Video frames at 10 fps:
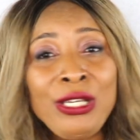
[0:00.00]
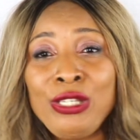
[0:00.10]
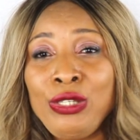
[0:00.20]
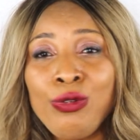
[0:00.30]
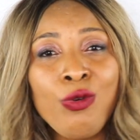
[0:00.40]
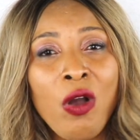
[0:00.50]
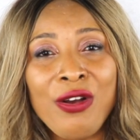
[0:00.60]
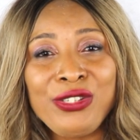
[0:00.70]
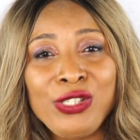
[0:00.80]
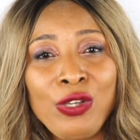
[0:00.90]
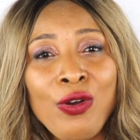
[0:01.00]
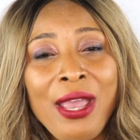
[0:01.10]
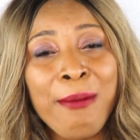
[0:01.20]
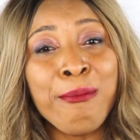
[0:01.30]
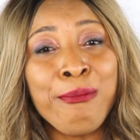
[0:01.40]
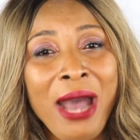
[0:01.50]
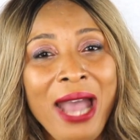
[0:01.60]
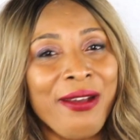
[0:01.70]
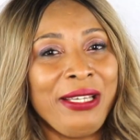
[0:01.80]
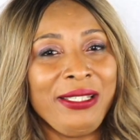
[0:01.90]
You are so
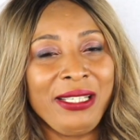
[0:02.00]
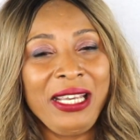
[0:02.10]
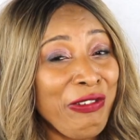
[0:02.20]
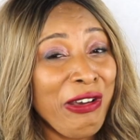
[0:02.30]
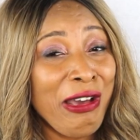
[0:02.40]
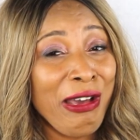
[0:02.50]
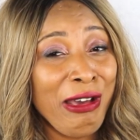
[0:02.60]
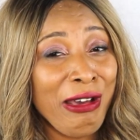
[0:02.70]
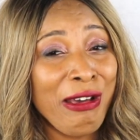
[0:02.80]
embarrassed. Do